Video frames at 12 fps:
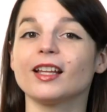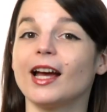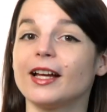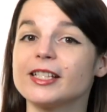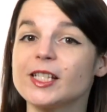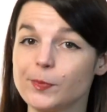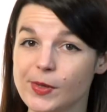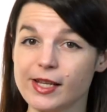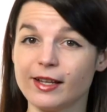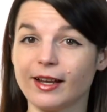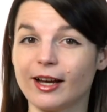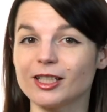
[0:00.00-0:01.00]
Add
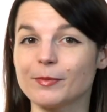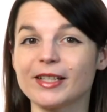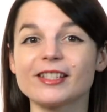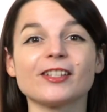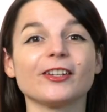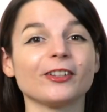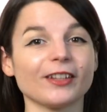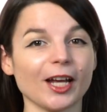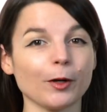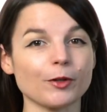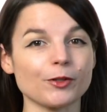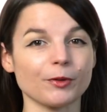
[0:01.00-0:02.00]
speaking elements to your
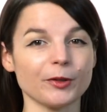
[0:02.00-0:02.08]
language